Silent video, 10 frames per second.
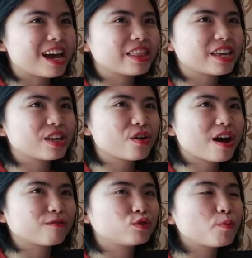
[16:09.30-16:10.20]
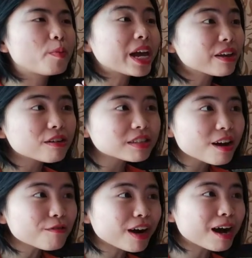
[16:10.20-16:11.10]
And then you have to pick
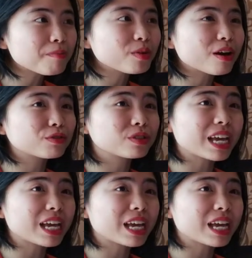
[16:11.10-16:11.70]
yourself up, you have to